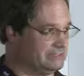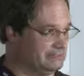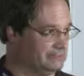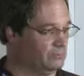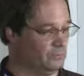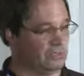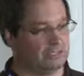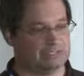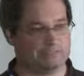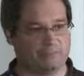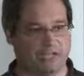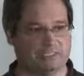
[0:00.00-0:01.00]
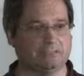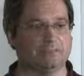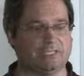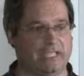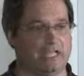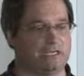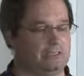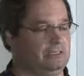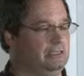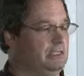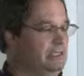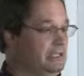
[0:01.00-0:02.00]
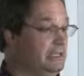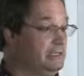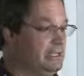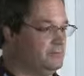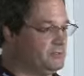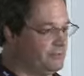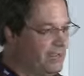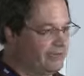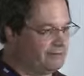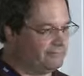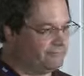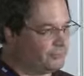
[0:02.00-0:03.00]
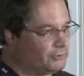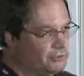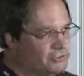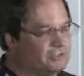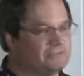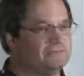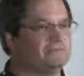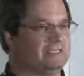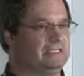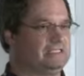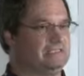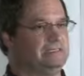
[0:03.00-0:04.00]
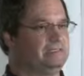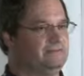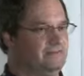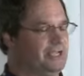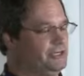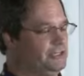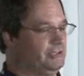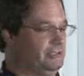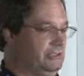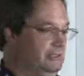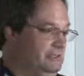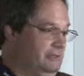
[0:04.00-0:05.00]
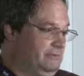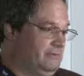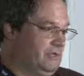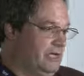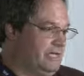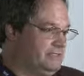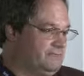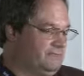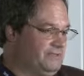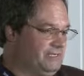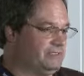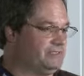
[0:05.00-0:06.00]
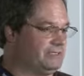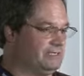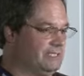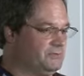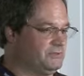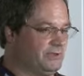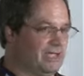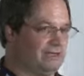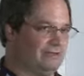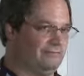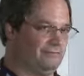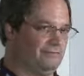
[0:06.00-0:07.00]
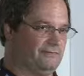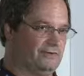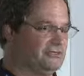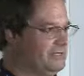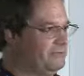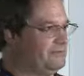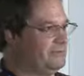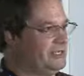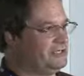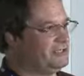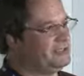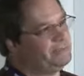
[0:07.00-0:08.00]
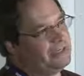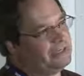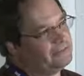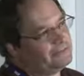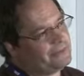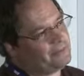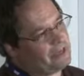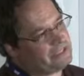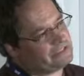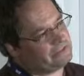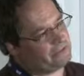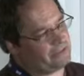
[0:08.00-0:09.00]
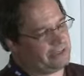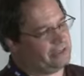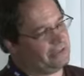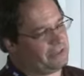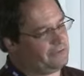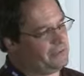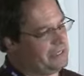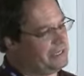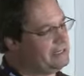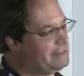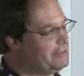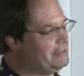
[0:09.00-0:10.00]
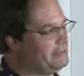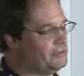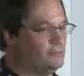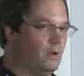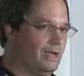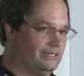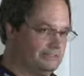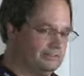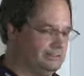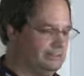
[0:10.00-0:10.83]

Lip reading: little work as it possibly can. It keeps track of versions of things that is fetched. The kinds of things that it keeps track of for version information depend on the repository, and they can be anything that you want,